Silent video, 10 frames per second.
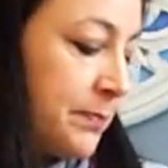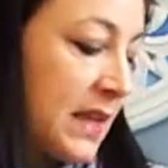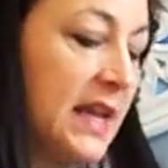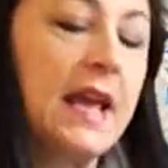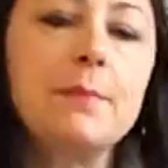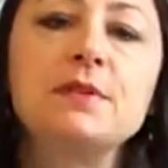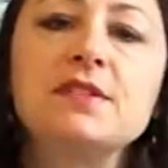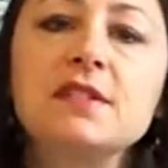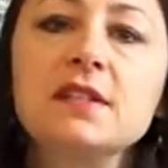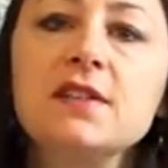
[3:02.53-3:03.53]
It happens
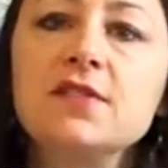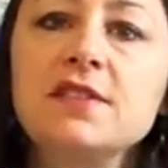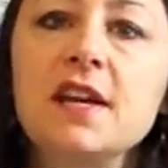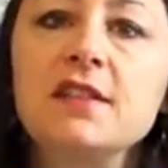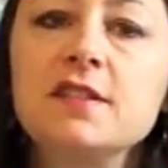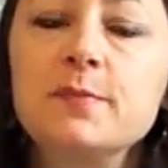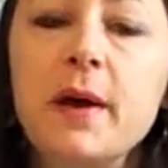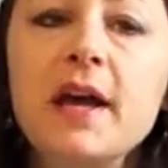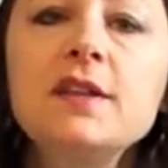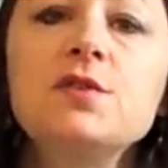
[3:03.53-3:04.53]
to live inside the spine,